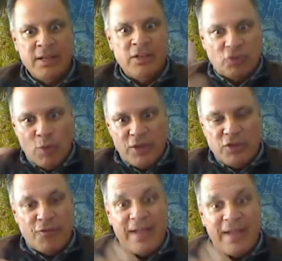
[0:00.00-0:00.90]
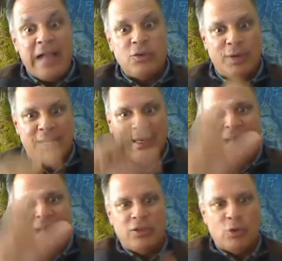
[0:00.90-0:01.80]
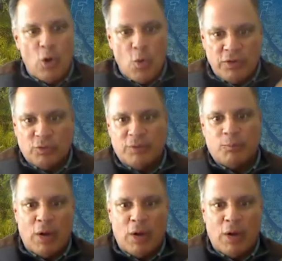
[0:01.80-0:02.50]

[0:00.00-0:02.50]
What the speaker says: So when you're valuing that, you always would